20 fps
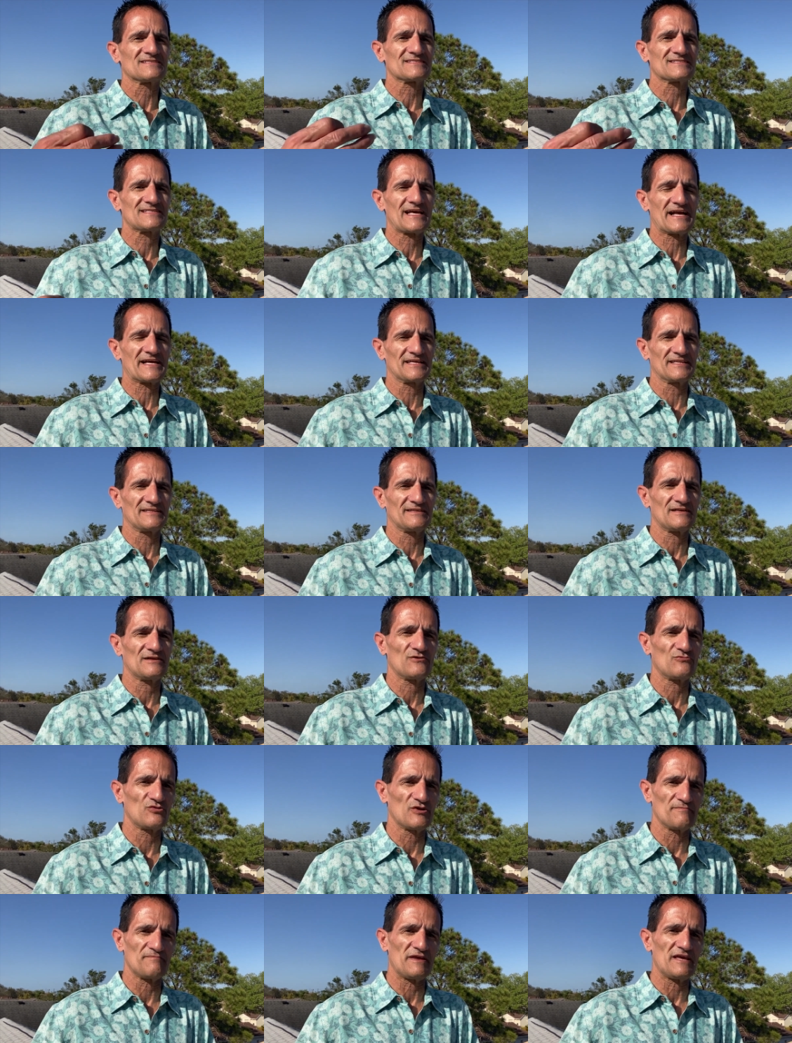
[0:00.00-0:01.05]

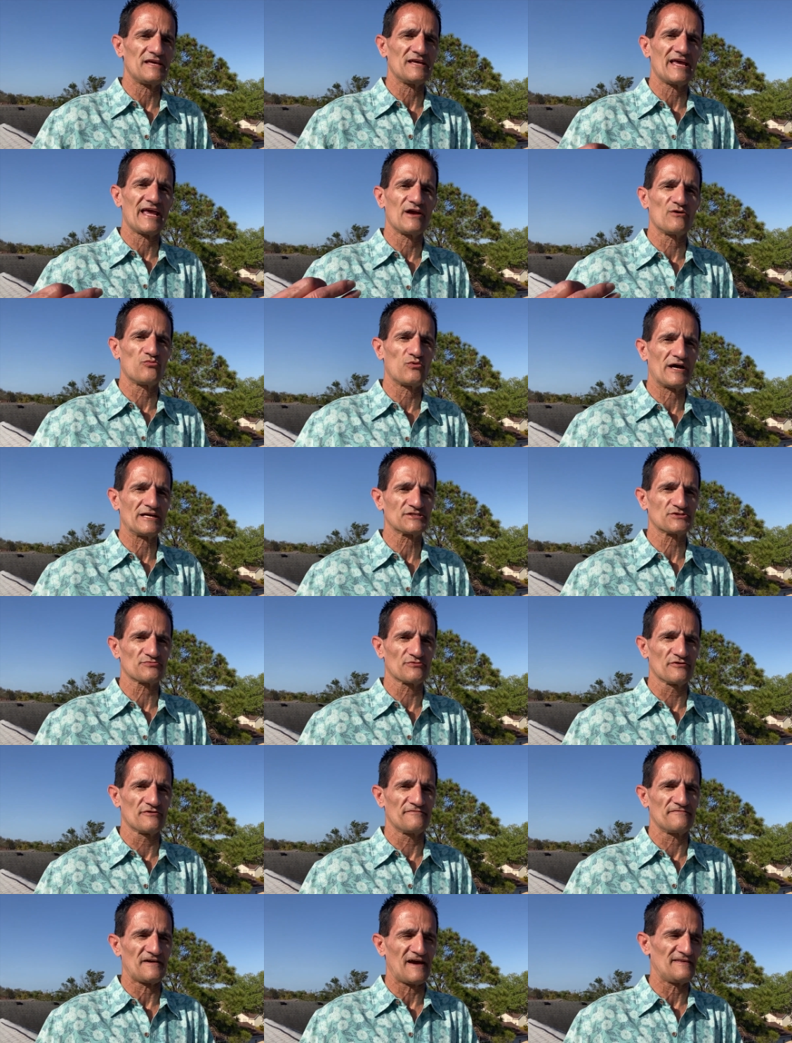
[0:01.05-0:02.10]
Second would be a
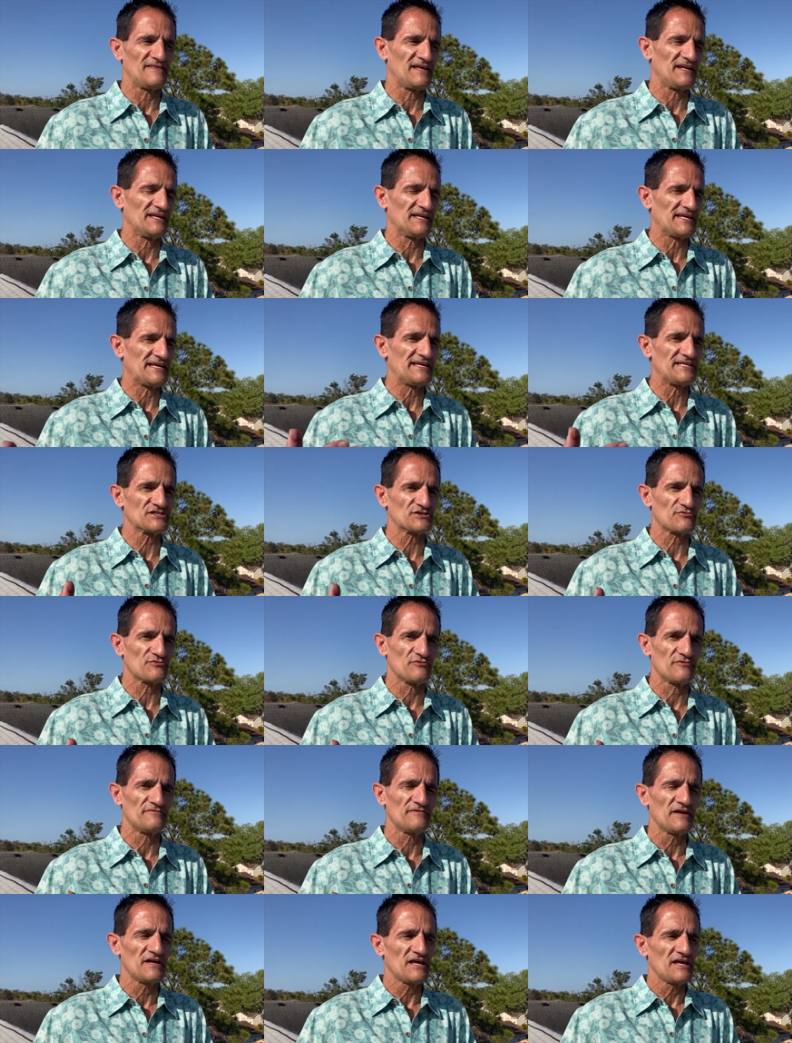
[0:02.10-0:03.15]
west roof and then an
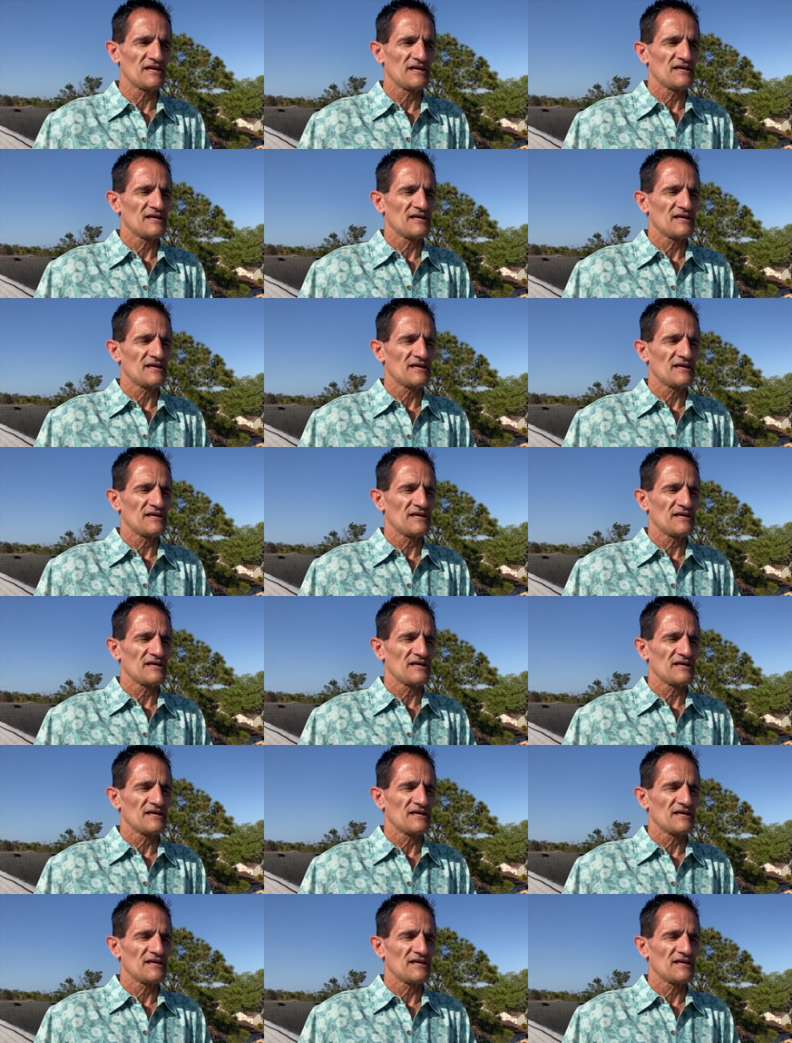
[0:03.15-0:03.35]
east roof.